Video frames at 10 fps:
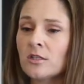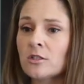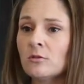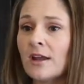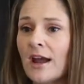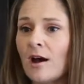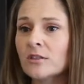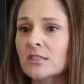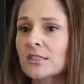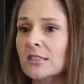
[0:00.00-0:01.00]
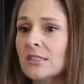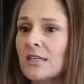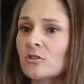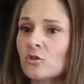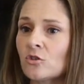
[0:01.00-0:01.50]
So now, as a
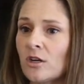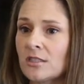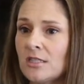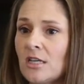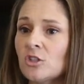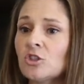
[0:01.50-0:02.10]
successor trustee,